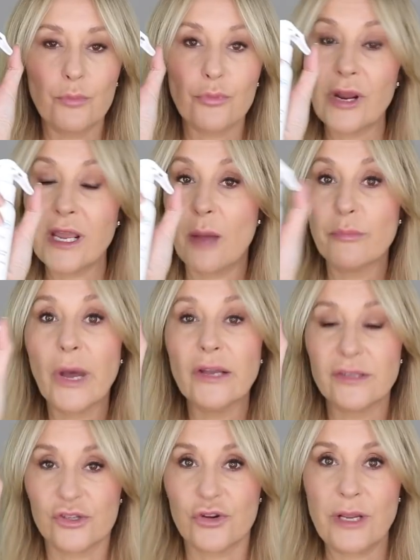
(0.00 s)
pre and
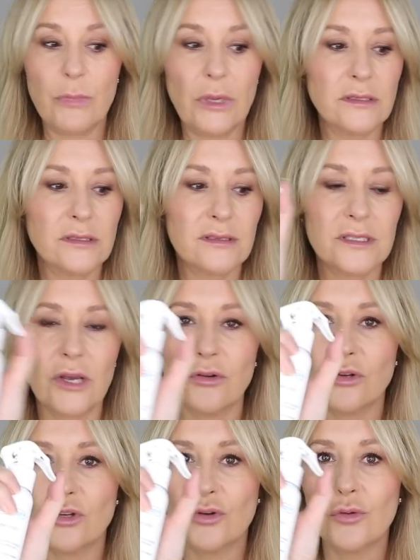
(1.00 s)
post treatments. So
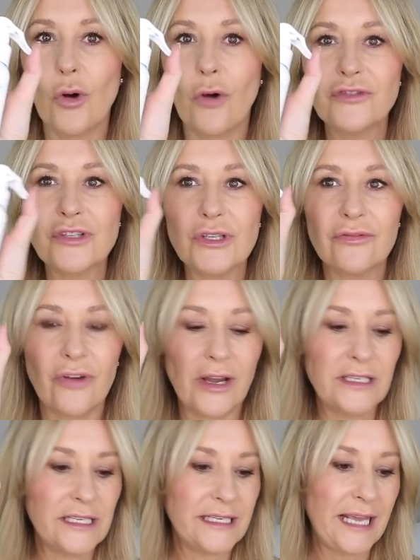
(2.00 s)
you often
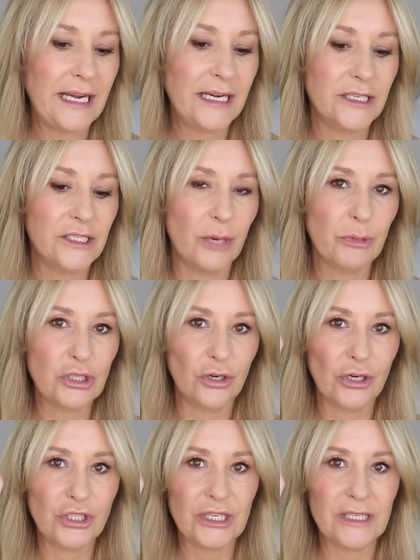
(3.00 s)
find it in
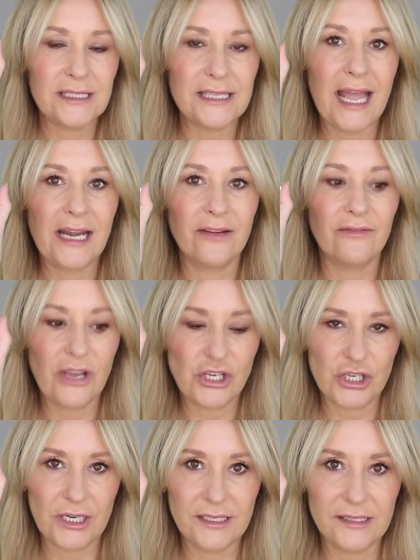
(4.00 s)
dermatologists and
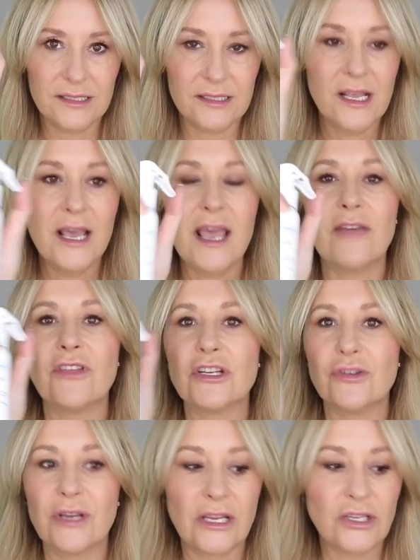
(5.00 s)
facialists if they're
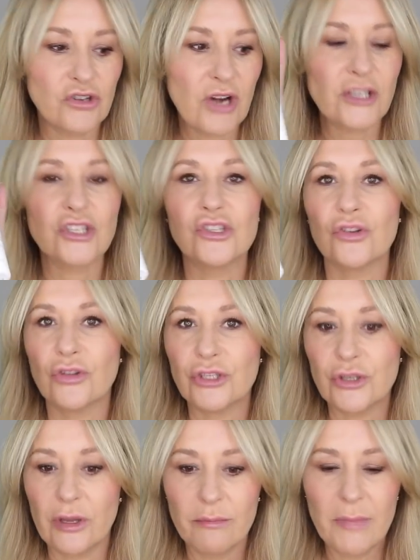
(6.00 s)
doing extractions or they're
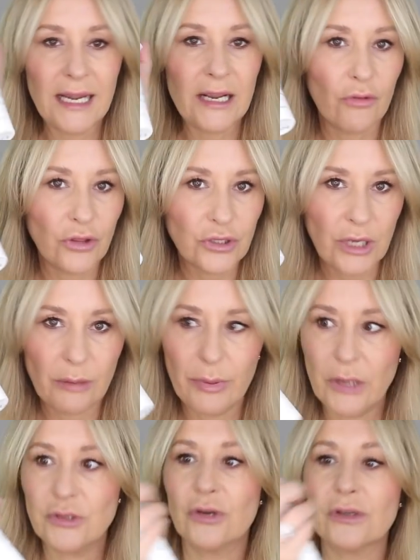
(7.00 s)
doing milia or they're doing
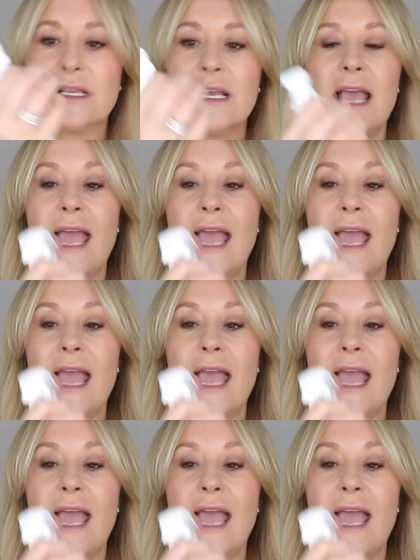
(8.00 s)
Botox.